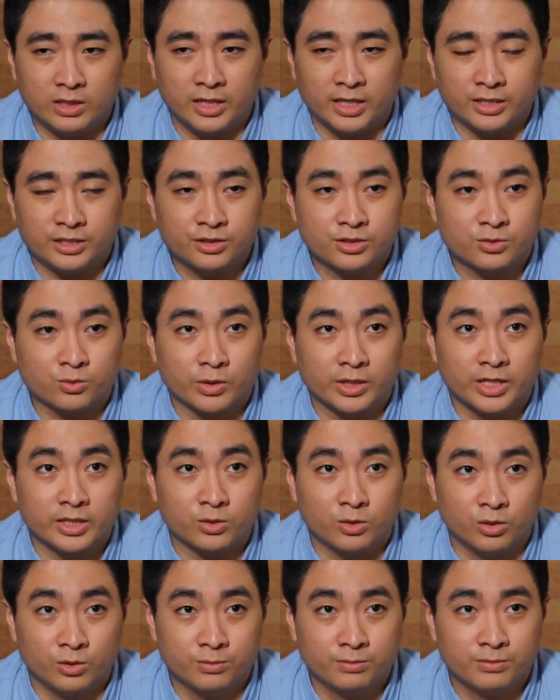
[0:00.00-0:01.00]
I just work at
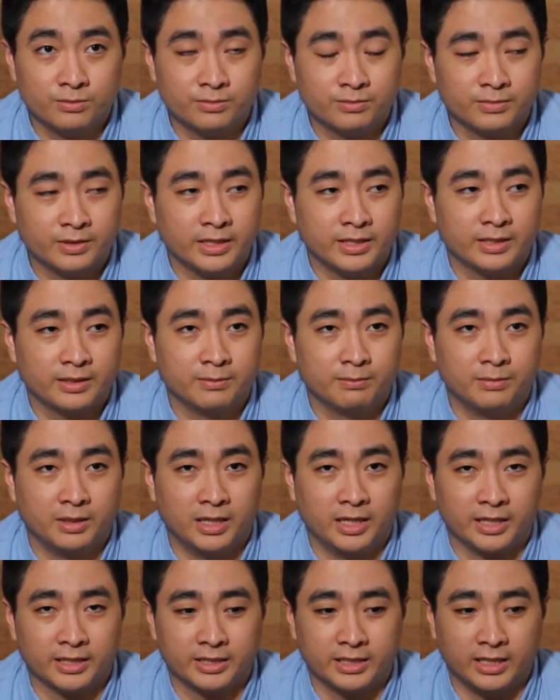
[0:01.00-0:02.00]
home,
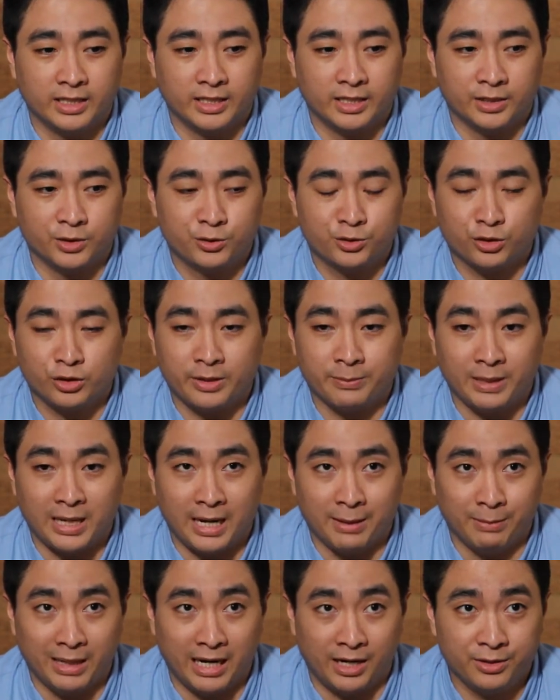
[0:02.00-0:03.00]
but usually
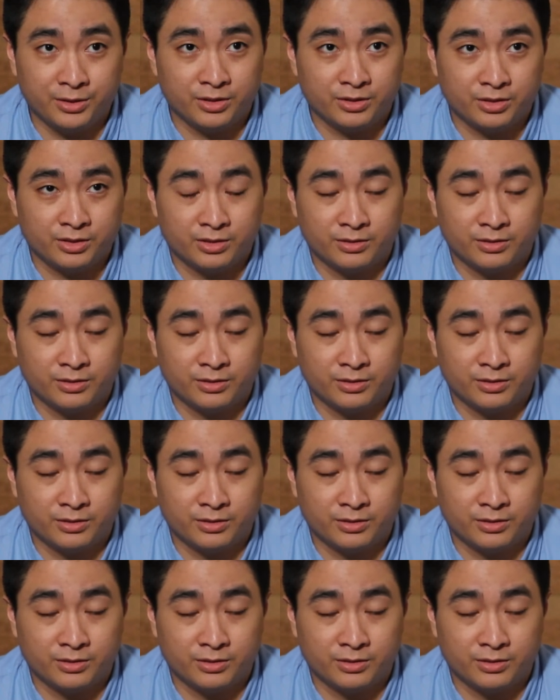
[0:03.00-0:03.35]
I'm out